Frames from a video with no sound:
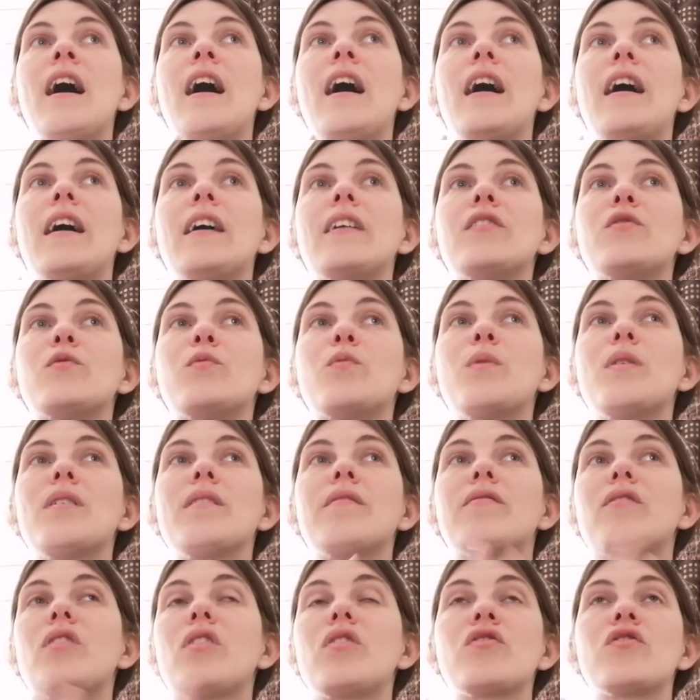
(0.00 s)
And
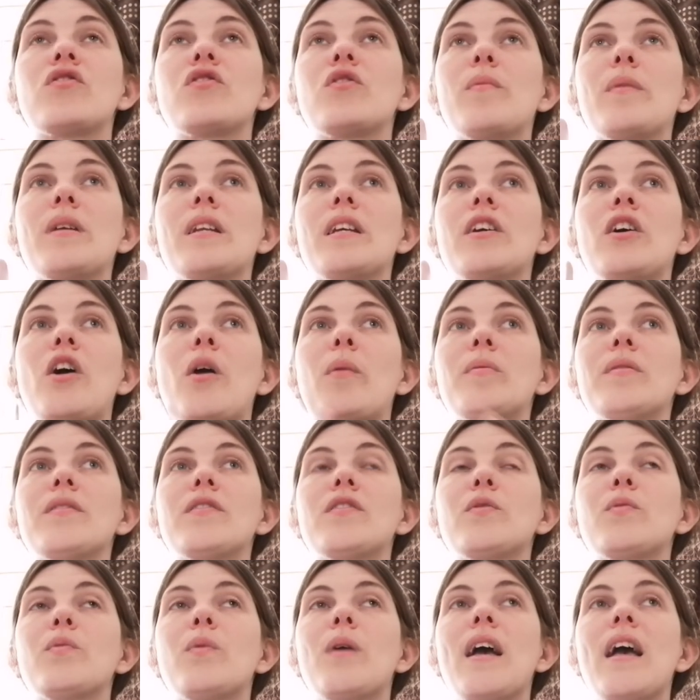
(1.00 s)
we've got so many
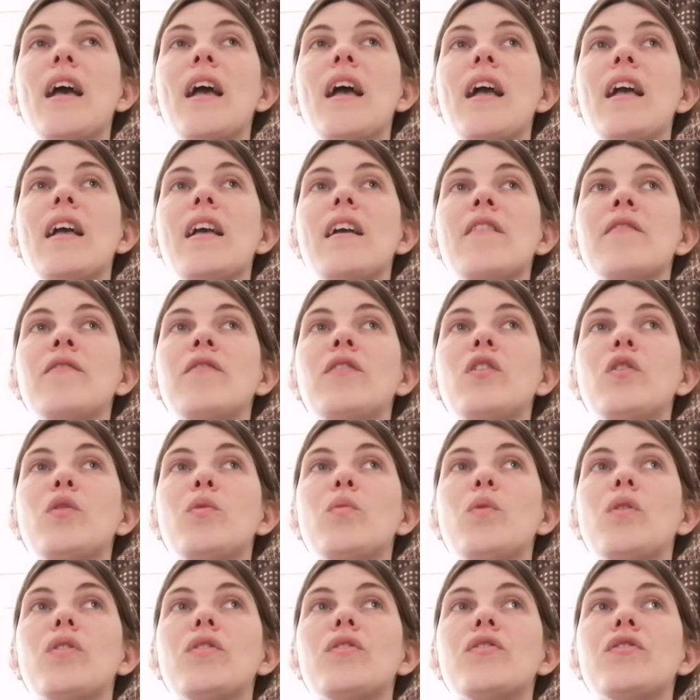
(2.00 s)
copies away. If
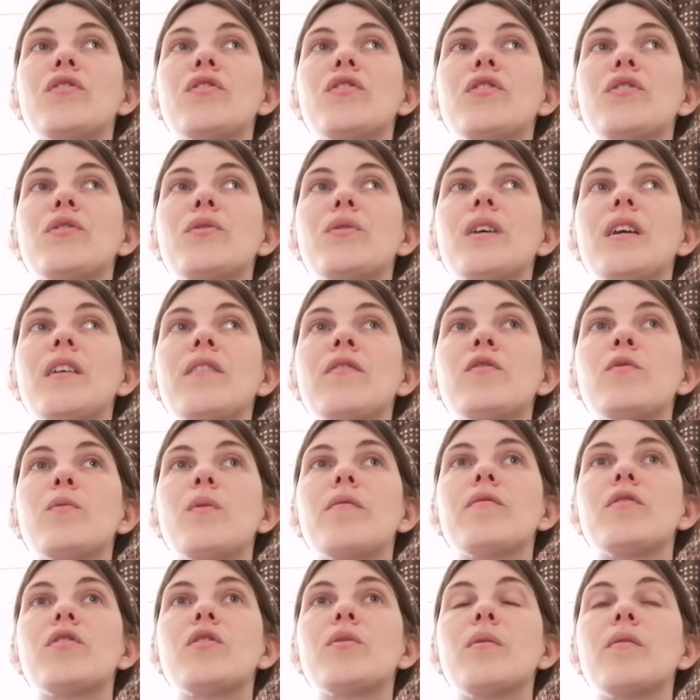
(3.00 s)
you want to gift
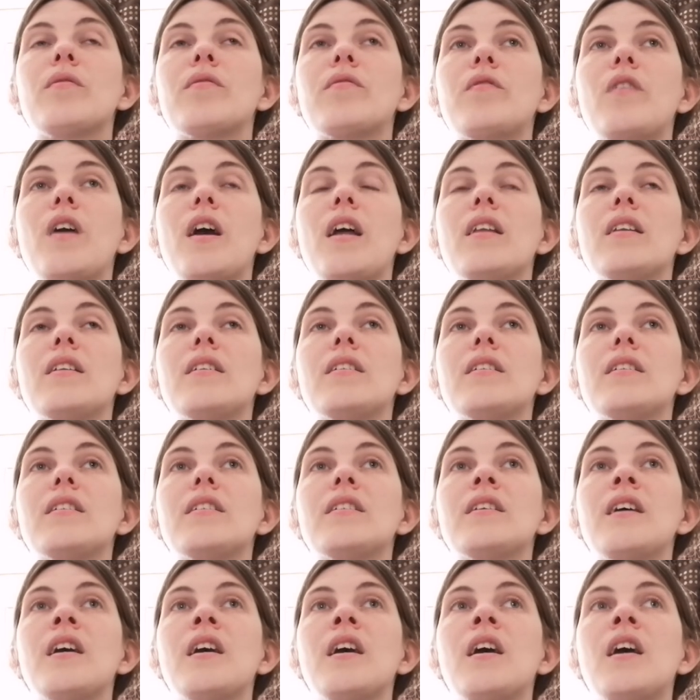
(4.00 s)
one to a
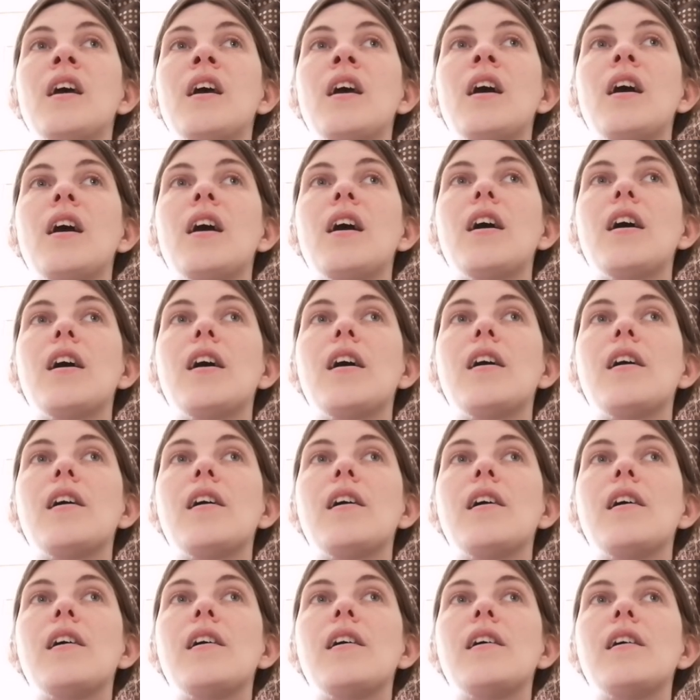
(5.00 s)
friend,
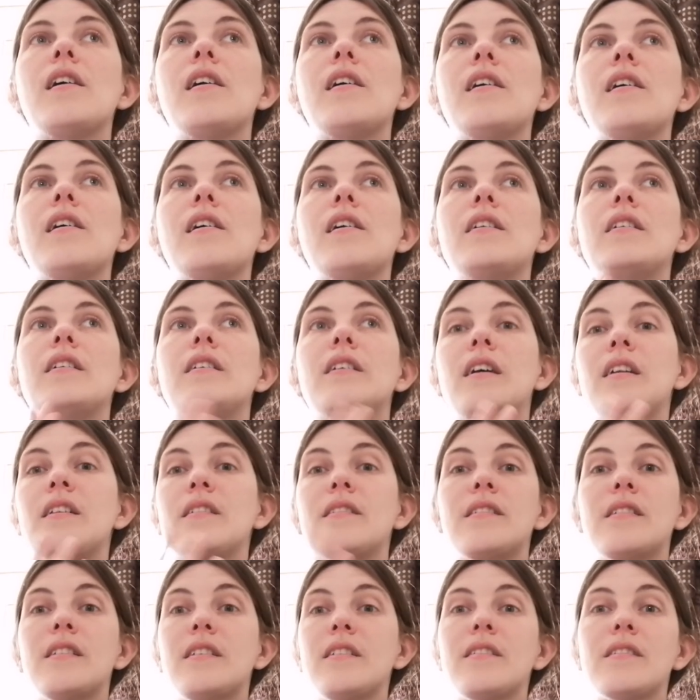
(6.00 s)

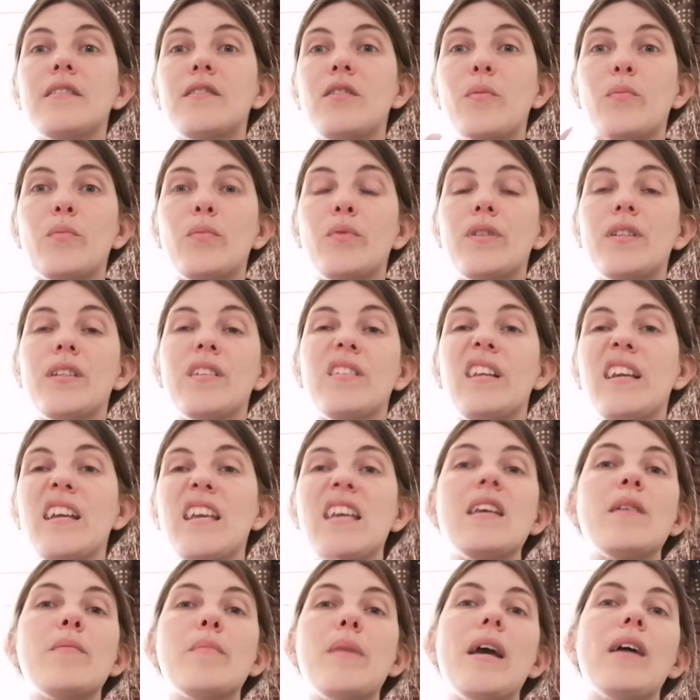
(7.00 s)
enter this competition,
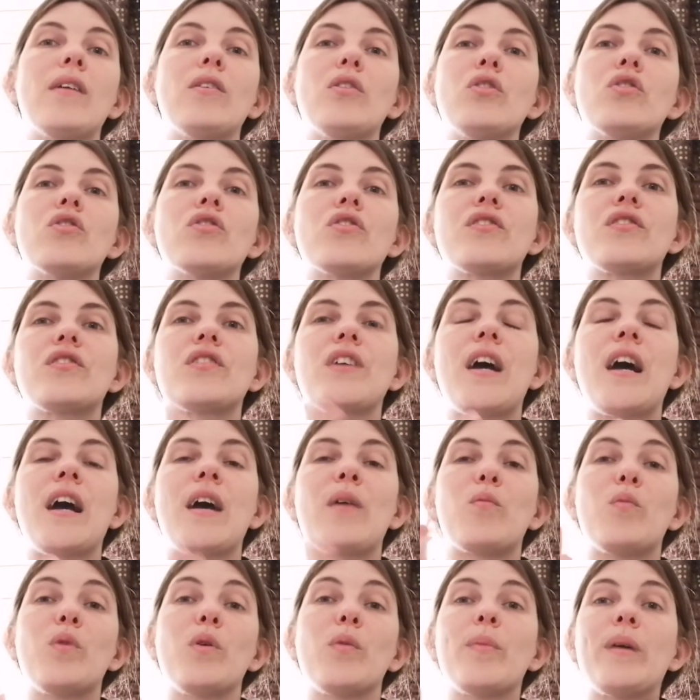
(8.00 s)
like email us
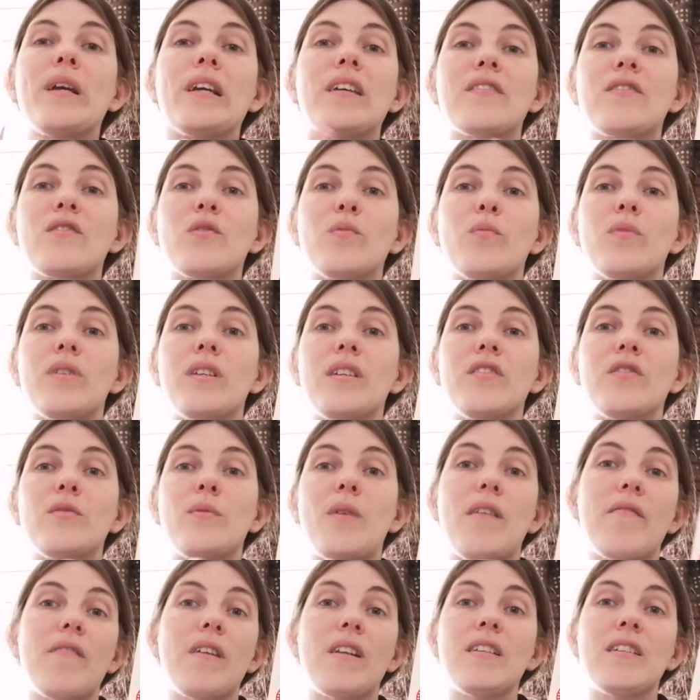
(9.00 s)
and we'll pick somebody.
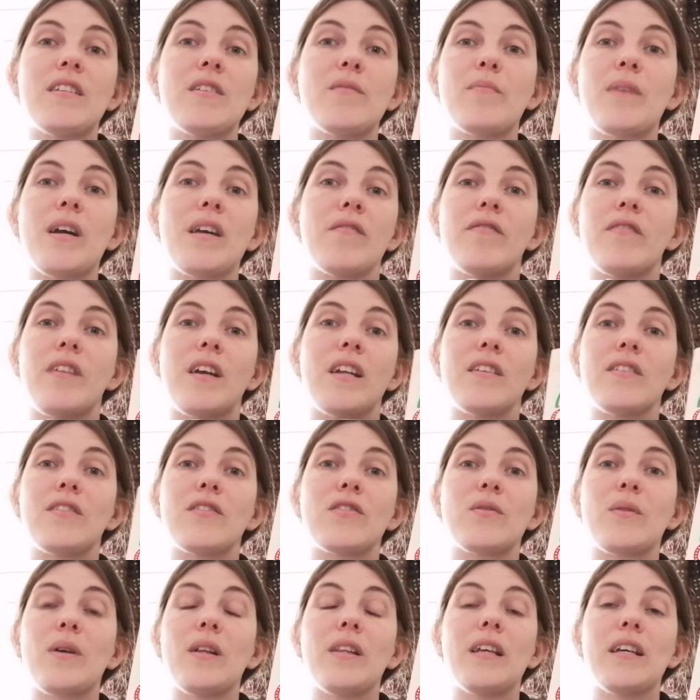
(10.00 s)
So I've entered my
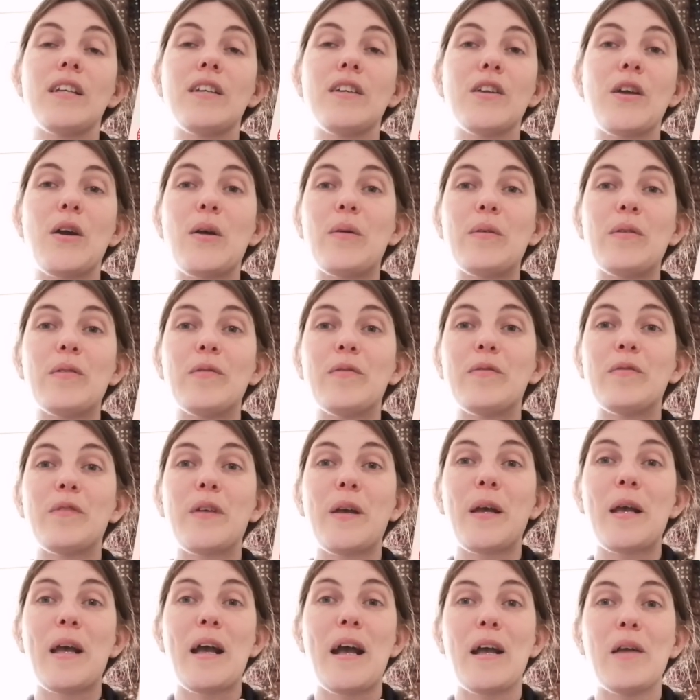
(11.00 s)
friend, so I'll let you know
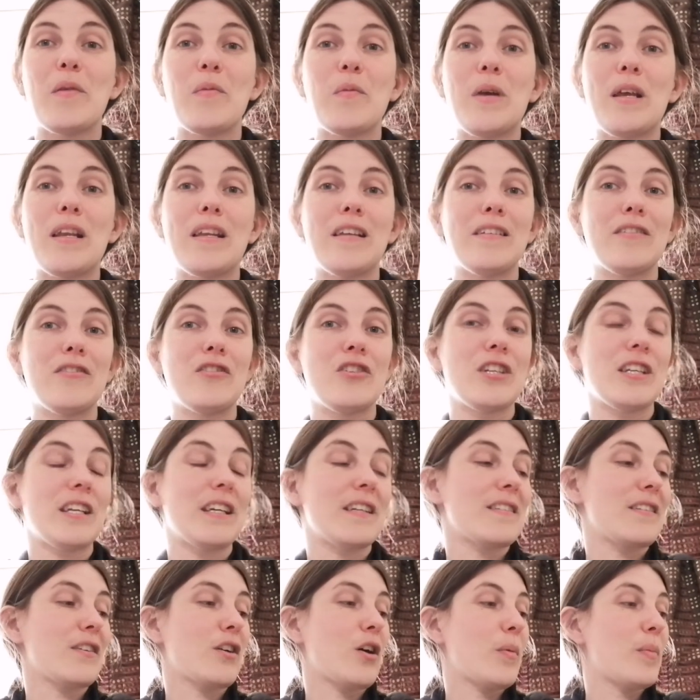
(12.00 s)
if I win and she
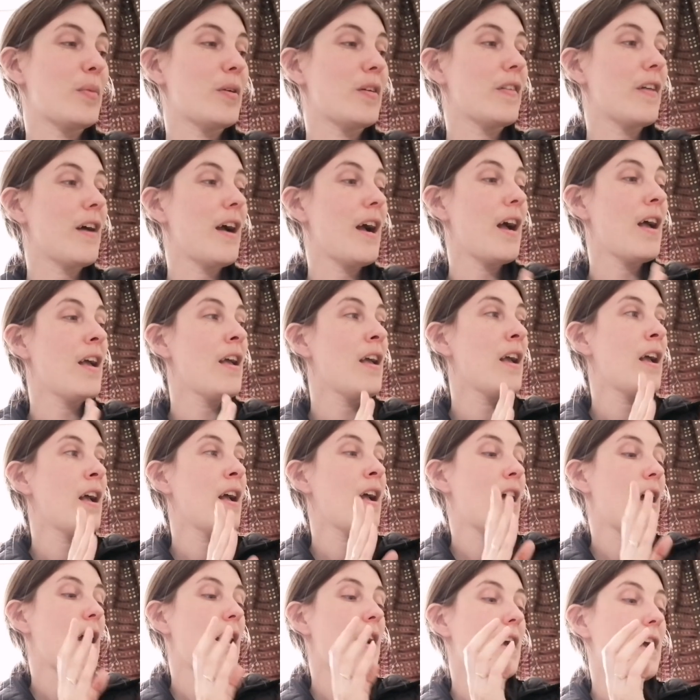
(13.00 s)
gets a copy of that.
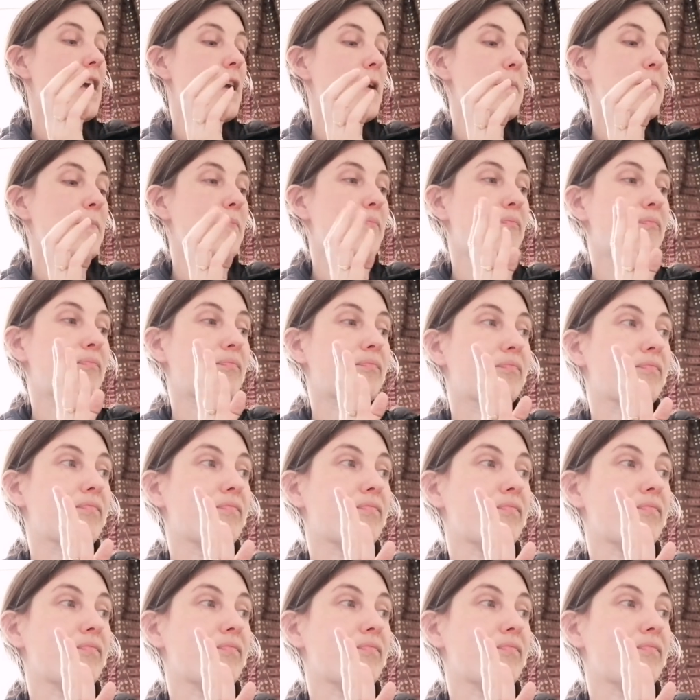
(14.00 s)
Anyway,